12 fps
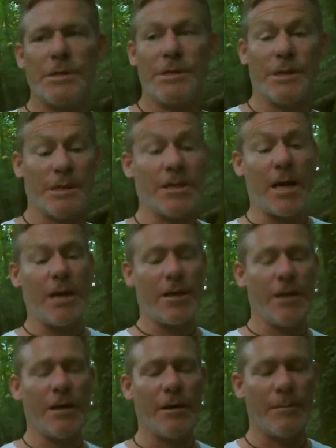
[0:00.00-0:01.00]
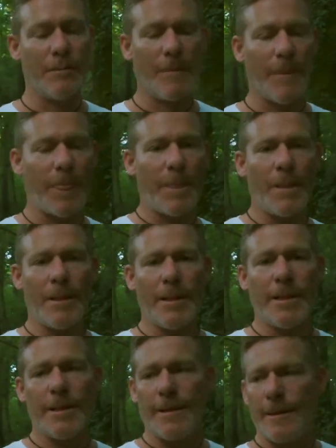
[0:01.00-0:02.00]
just standing up,
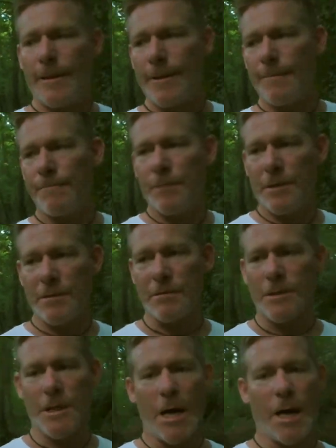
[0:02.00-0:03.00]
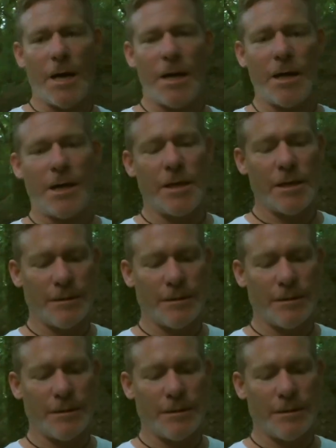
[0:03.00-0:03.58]
because it was hard,